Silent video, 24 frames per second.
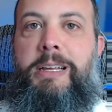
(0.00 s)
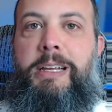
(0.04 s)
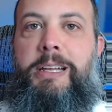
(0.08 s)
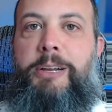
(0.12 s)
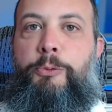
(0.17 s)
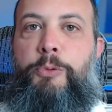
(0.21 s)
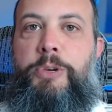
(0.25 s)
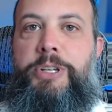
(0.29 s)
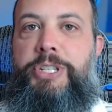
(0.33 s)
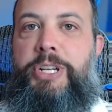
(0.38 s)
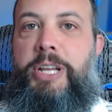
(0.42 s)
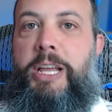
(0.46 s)
in
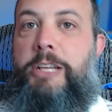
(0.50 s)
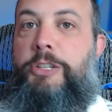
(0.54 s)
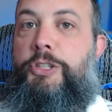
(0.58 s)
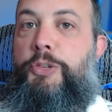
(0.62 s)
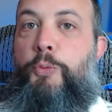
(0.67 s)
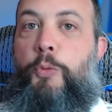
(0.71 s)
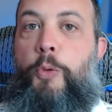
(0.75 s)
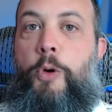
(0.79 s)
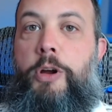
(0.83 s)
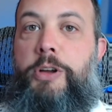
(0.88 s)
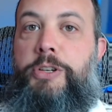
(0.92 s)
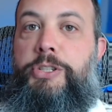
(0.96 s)
which case
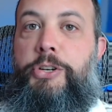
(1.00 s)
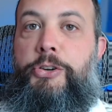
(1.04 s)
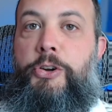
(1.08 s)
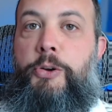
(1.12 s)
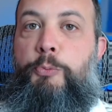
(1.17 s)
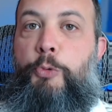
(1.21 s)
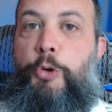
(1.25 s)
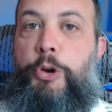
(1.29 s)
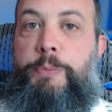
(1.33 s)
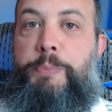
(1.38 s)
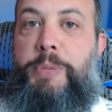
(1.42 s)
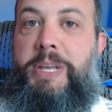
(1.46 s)
work
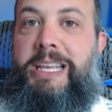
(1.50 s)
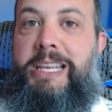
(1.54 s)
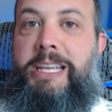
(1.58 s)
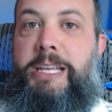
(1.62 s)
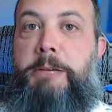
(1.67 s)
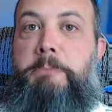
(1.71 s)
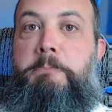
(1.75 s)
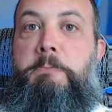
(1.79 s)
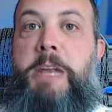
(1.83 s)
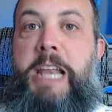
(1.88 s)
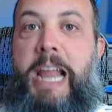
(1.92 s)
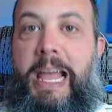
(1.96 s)
term would
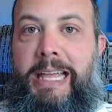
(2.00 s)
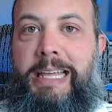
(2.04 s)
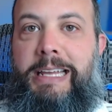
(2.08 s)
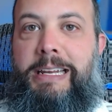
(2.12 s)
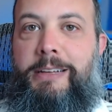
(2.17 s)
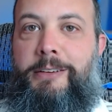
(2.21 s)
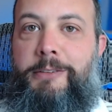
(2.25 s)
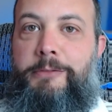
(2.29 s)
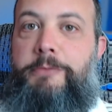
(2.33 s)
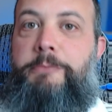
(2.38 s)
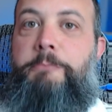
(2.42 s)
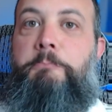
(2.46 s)
be
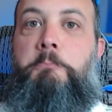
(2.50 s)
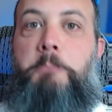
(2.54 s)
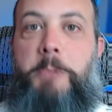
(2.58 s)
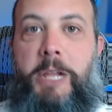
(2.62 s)
negative,